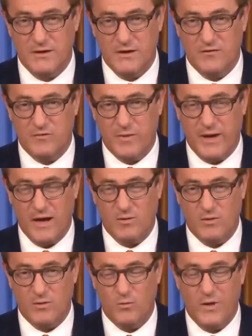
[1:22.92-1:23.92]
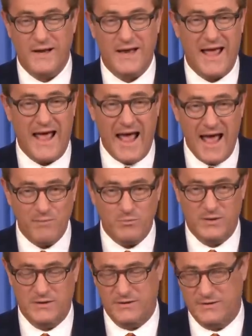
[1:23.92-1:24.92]
of power. What
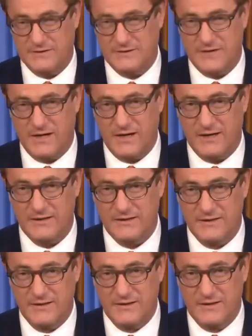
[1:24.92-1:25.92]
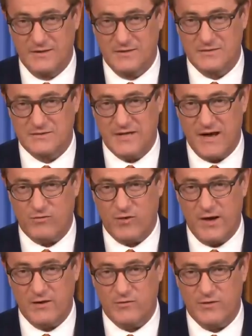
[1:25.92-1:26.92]
happened to this guy? Well, staff
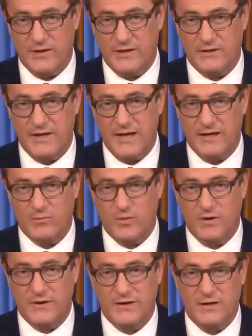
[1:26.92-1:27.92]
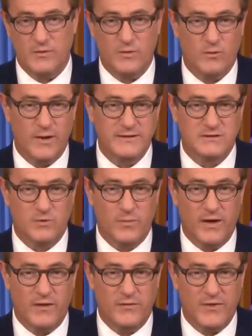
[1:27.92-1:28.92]
writer for The Atlantic, Barton Gellman, writes
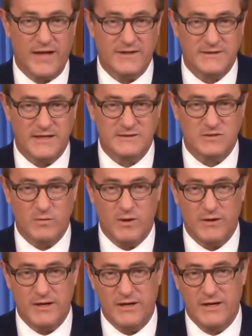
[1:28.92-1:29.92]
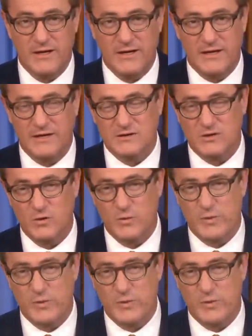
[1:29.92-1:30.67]
about that testimony in his new